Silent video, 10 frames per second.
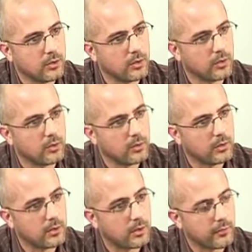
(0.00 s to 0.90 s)

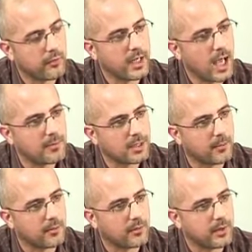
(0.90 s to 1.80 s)
to, to free up
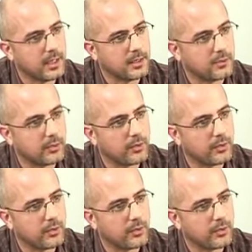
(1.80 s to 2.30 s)
some of these yeah.